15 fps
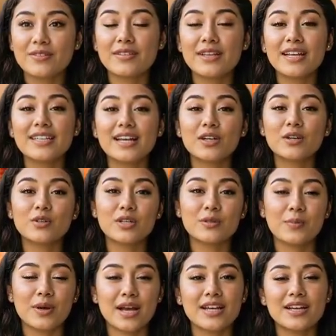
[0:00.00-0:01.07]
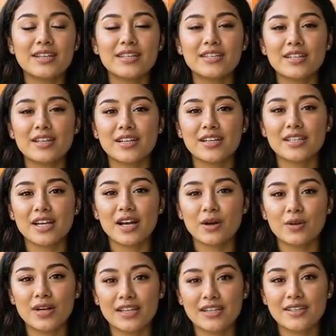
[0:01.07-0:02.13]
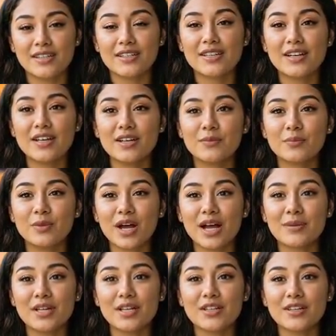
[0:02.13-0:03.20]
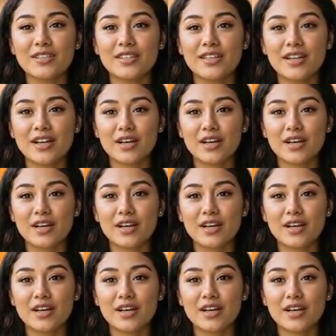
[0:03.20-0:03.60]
They sell you sprays, coatings, primers,